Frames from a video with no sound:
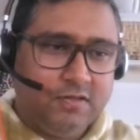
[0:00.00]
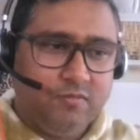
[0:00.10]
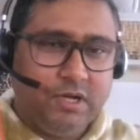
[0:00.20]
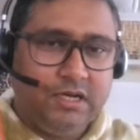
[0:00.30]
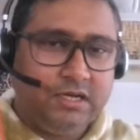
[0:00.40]

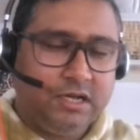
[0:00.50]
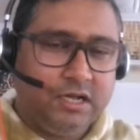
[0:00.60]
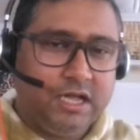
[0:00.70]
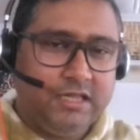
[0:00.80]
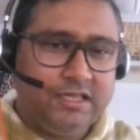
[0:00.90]
But
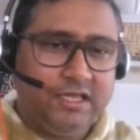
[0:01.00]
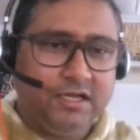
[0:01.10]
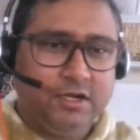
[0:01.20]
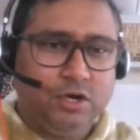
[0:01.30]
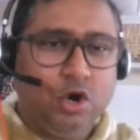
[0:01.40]
I think
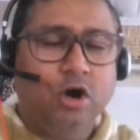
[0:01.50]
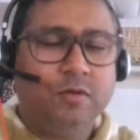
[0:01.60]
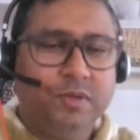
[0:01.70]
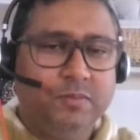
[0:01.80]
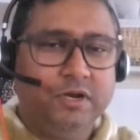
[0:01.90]
a lot
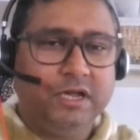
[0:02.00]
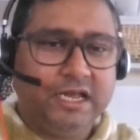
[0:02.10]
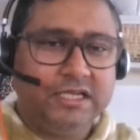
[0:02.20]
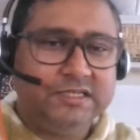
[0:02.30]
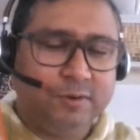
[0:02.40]
of people
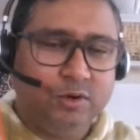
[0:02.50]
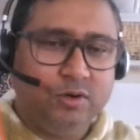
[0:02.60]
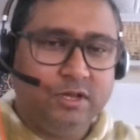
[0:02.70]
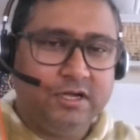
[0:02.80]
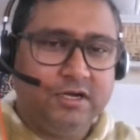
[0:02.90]
can
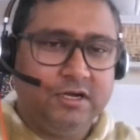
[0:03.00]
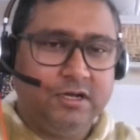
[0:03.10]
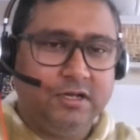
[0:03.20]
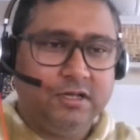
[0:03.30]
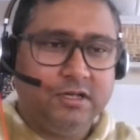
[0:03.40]
explore
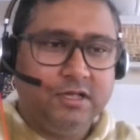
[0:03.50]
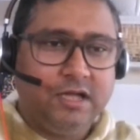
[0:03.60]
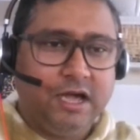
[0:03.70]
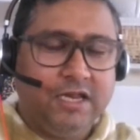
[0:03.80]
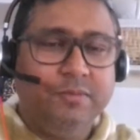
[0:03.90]
the
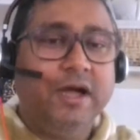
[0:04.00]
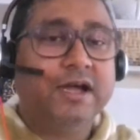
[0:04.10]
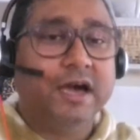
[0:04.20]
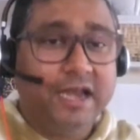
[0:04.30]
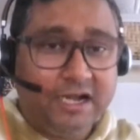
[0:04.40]
Ariba
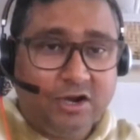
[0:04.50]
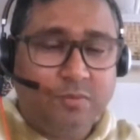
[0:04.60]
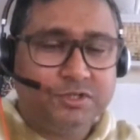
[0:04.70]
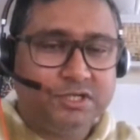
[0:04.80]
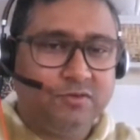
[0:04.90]
Connect
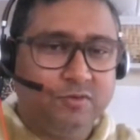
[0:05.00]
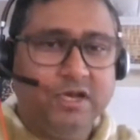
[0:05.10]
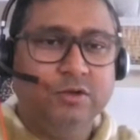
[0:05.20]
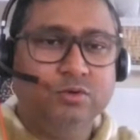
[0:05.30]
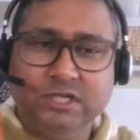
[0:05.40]
option,
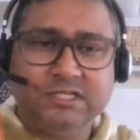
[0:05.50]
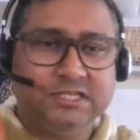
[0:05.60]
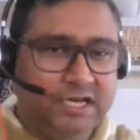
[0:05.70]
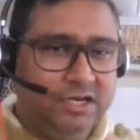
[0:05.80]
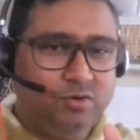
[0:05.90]
where you just
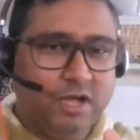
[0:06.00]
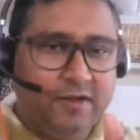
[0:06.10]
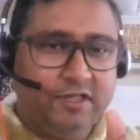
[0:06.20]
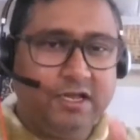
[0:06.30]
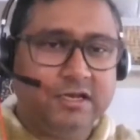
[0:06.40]
need to
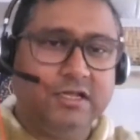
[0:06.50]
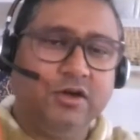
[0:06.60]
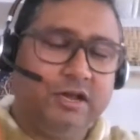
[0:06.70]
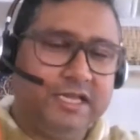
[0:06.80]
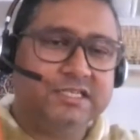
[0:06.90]
have that
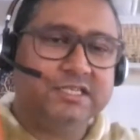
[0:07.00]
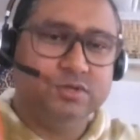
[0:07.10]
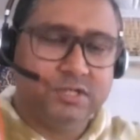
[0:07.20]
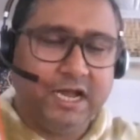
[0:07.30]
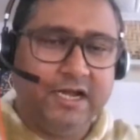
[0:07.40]
your S
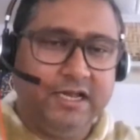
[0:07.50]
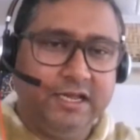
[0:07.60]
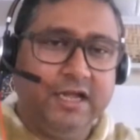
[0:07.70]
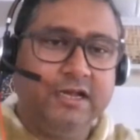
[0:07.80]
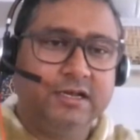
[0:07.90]
user
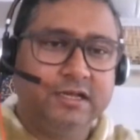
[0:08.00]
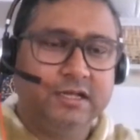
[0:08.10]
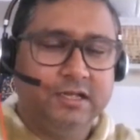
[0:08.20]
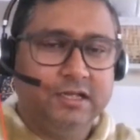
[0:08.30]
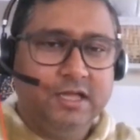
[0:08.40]
ID, right?
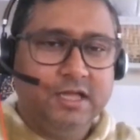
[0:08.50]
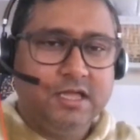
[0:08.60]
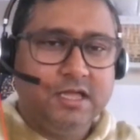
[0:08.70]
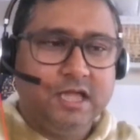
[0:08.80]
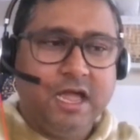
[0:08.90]

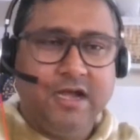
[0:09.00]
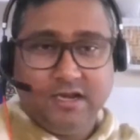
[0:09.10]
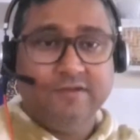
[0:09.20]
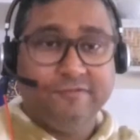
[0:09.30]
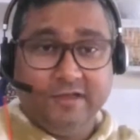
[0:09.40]
And
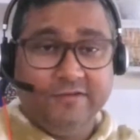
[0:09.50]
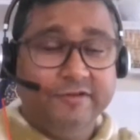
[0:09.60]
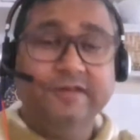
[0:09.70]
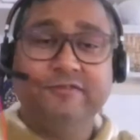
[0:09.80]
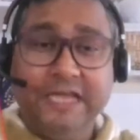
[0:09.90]
if
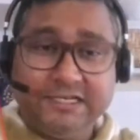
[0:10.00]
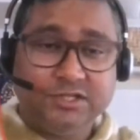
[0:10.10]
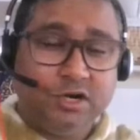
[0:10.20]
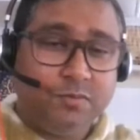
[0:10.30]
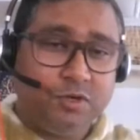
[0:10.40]
even if
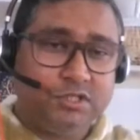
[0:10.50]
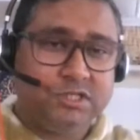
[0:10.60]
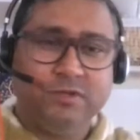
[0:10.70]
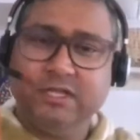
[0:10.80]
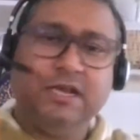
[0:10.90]
that's not
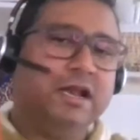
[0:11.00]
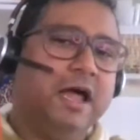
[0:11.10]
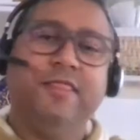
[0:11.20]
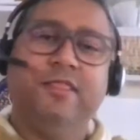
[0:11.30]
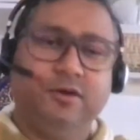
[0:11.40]
possible, there are
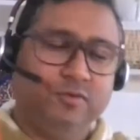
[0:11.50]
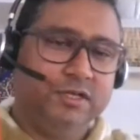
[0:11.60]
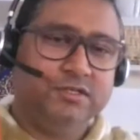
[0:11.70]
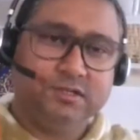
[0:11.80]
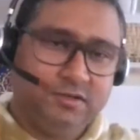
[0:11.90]
other
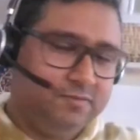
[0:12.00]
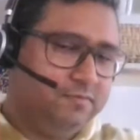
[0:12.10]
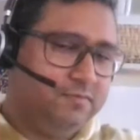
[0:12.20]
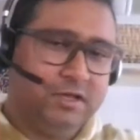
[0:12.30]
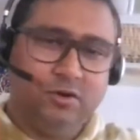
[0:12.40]
ways. So
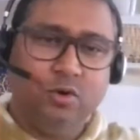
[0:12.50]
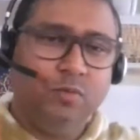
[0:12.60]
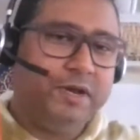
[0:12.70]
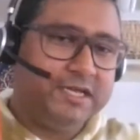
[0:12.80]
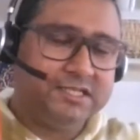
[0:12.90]

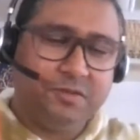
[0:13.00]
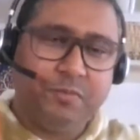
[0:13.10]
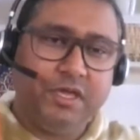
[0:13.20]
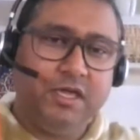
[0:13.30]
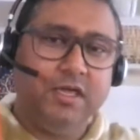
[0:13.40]

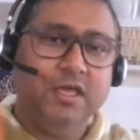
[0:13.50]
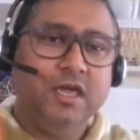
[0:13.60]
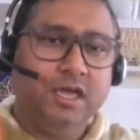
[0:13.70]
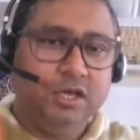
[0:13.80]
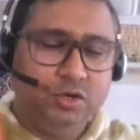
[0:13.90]
OpenSAP,
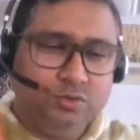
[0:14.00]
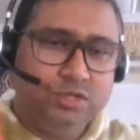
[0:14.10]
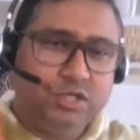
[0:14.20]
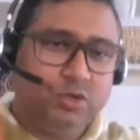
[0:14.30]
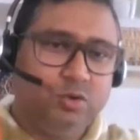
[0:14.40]

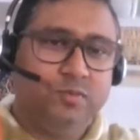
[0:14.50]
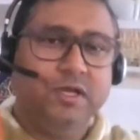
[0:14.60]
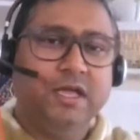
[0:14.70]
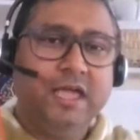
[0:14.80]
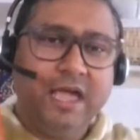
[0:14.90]
YouTube,
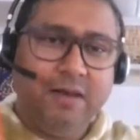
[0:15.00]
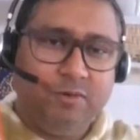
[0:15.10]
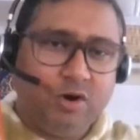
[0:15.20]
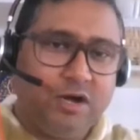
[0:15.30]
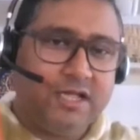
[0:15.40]

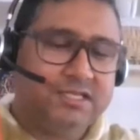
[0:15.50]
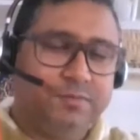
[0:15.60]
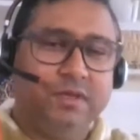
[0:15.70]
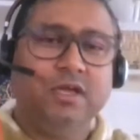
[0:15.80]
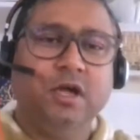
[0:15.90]

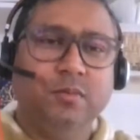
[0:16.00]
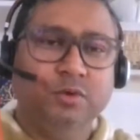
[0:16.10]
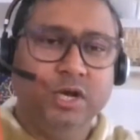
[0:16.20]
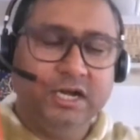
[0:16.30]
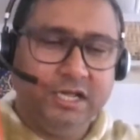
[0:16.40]
help.sap,
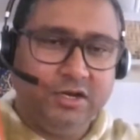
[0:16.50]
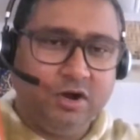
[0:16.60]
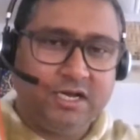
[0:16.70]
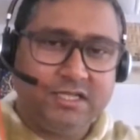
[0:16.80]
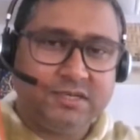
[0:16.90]

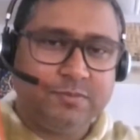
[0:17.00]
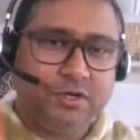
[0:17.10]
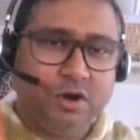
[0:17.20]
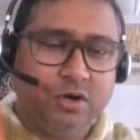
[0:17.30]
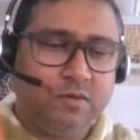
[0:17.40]

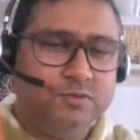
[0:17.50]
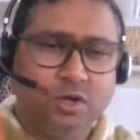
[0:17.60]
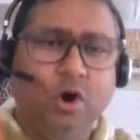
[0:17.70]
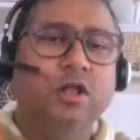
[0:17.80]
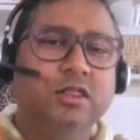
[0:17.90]
community.sap.com.
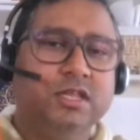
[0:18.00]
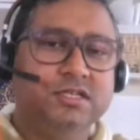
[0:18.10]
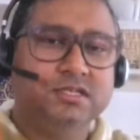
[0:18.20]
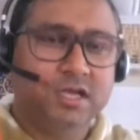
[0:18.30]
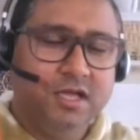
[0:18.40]
So all
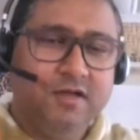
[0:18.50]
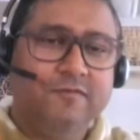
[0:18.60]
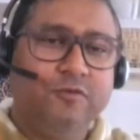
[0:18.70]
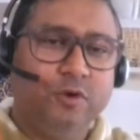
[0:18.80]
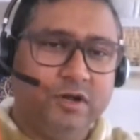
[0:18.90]
these
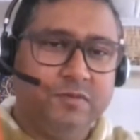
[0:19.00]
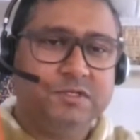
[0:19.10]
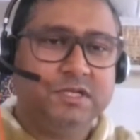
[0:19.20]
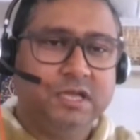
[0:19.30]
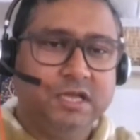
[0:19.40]

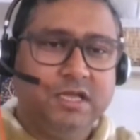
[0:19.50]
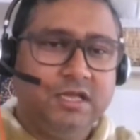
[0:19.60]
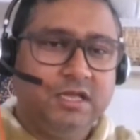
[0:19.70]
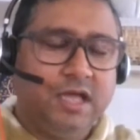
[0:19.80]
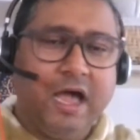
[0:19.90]
forums
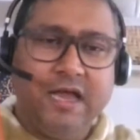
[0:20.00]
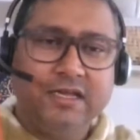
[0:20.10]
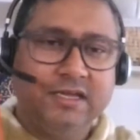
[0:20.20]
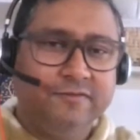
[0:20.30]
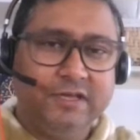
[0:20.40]
are
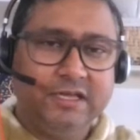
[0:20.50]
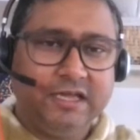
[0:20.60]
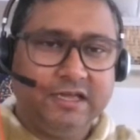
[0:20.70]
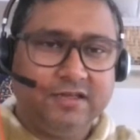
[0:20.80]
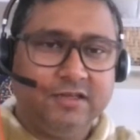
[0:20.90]
giving,
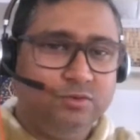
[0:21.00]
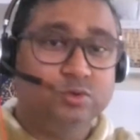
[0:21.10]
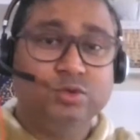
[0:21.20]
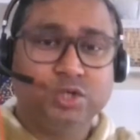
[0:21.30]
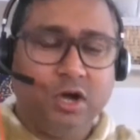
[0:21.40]

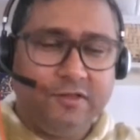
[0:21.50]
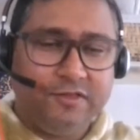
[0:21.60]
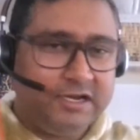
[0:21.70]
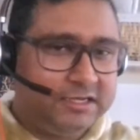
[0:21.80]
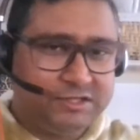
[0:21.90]
you saw
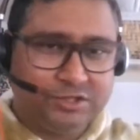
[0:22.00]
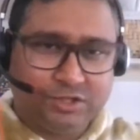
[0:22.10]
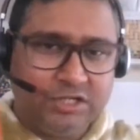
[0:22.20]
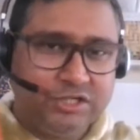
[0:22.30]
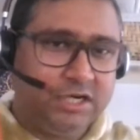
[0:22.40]
that it's
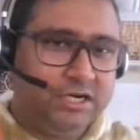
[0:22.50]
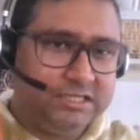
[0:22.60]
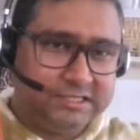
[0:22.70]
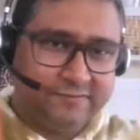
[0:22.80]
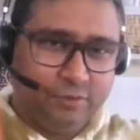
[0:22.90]
structured,
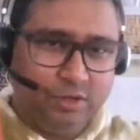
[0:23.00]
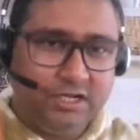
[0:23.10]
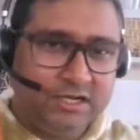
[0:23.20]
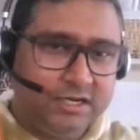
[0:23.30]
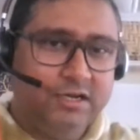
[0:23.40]
it's
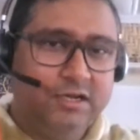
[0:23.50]
folder